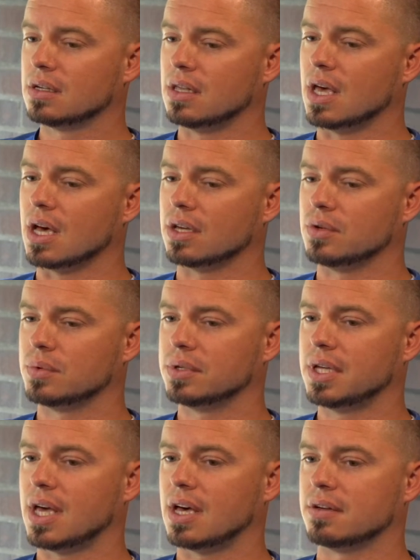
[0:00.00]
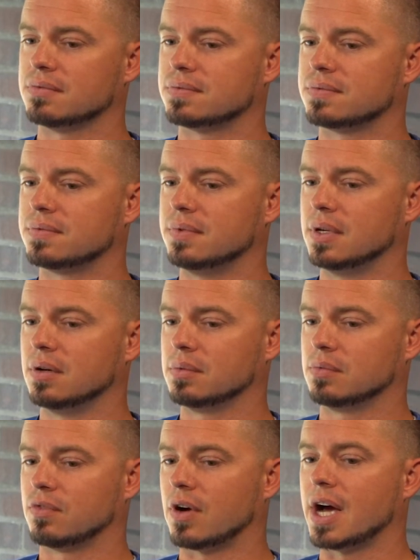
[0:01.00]
Yeah, you really have a
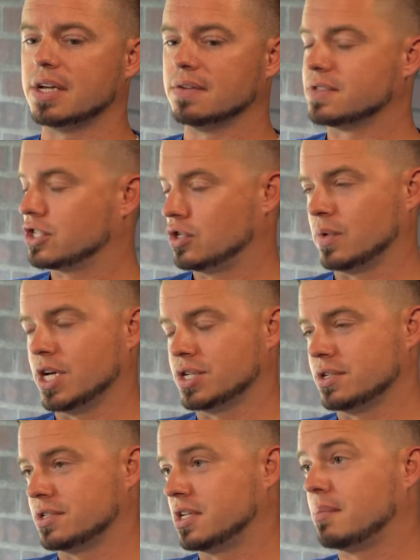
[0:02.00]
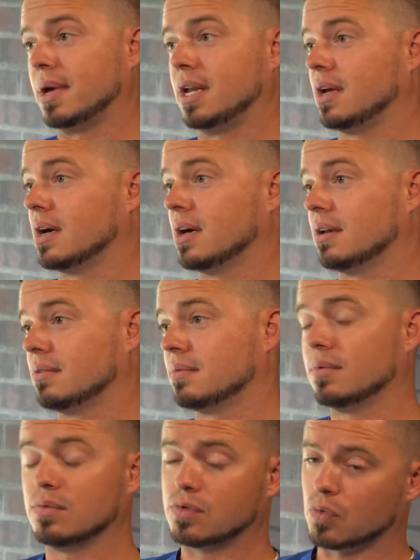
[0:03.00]
variety of situations, and depending
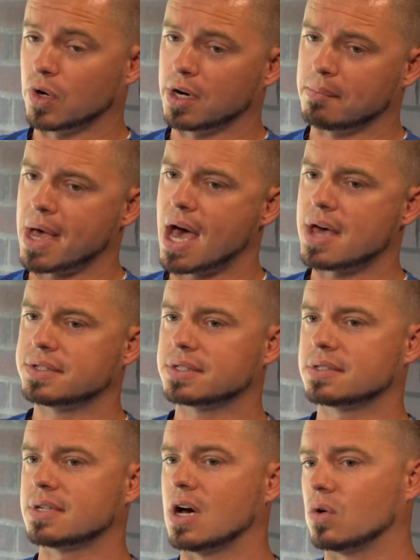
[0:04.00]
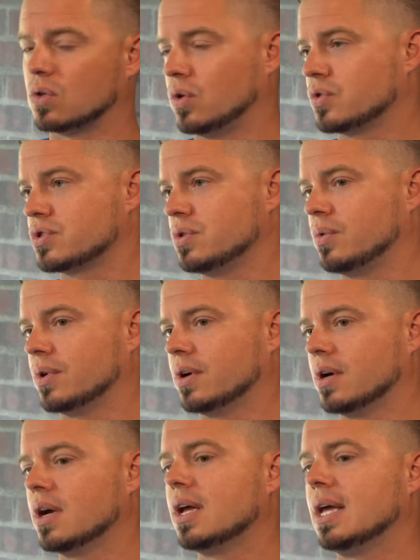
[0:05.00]
on if you're wearing masks, how close you
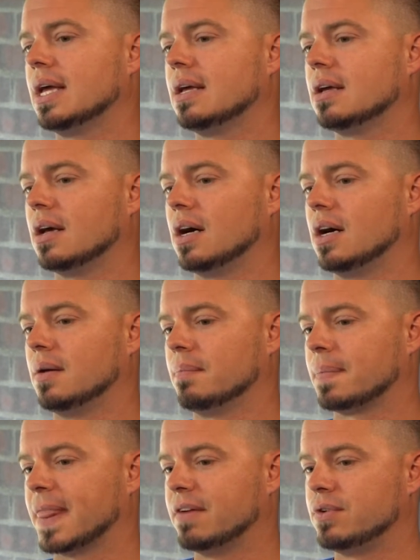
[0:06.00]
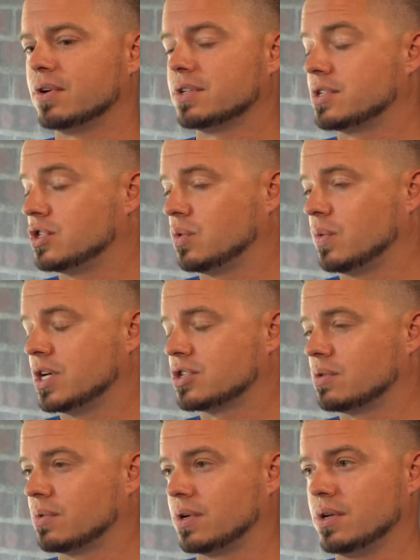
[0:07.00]
were. If you're in a
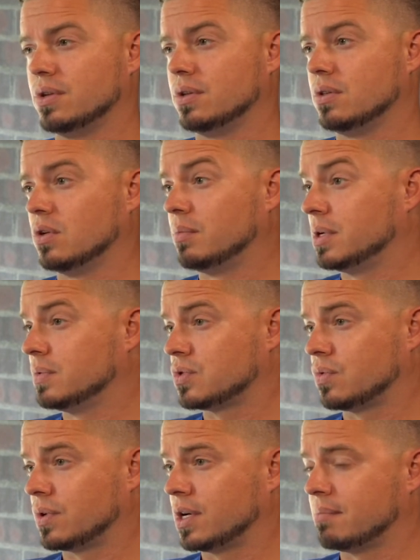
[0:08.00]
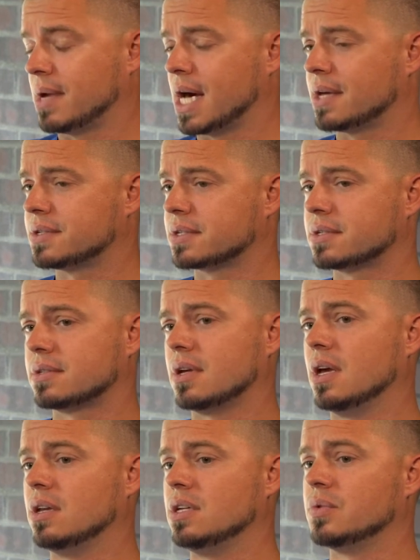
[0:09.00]
situation where nobody was wearing masks
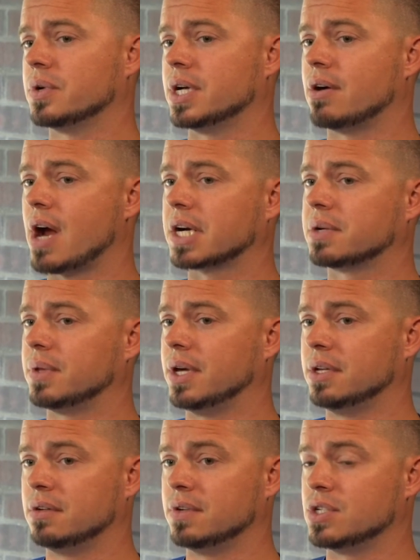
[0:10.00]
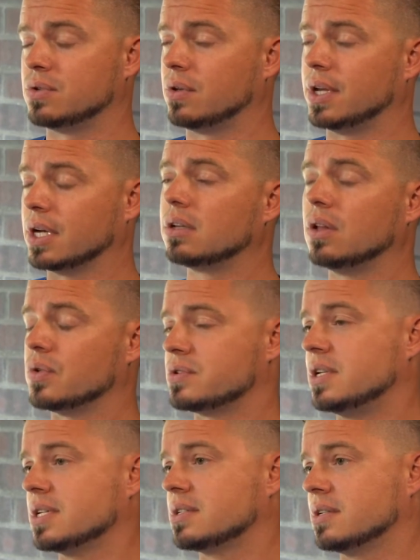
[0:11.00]
and you were interacting with that individual at a close
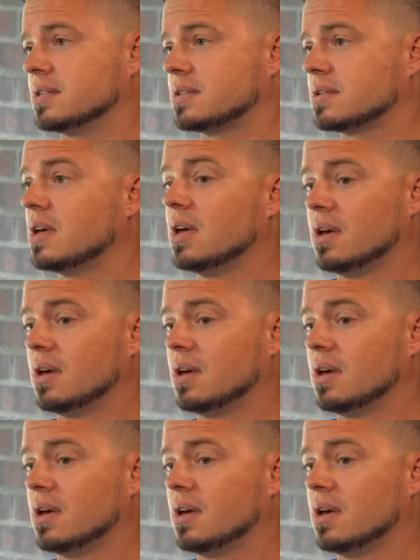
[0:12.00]
distance